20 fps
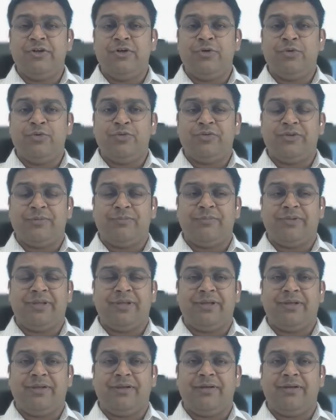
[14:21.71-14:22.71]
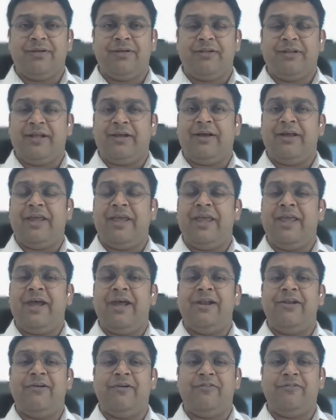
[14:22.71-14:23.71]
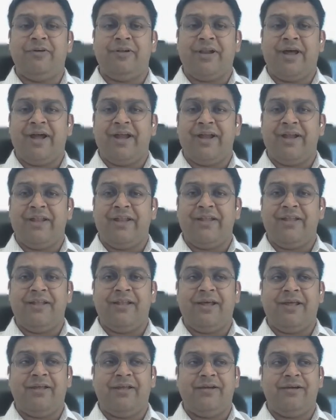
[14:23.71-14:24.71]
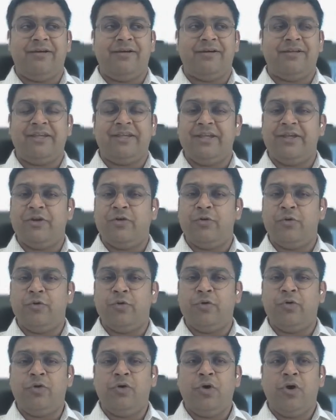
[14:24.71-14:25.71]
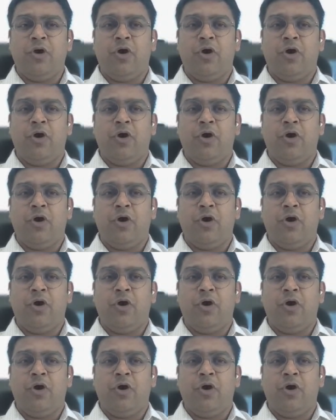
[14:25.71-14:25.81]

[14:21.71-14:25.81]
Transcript: to something like a AI-driven IDE like a Kiro